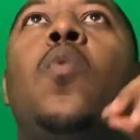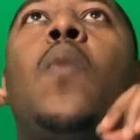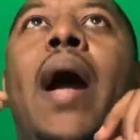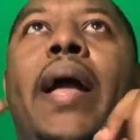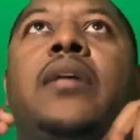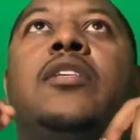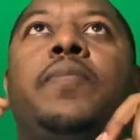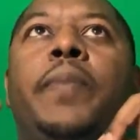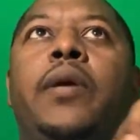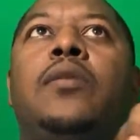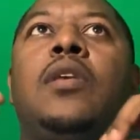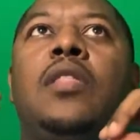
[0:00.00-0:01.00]
why
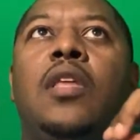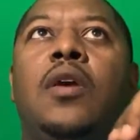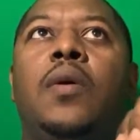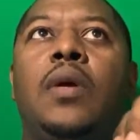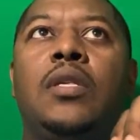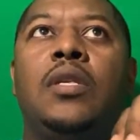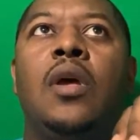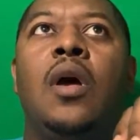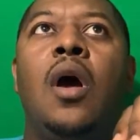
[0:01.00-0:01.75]
conspiracy theories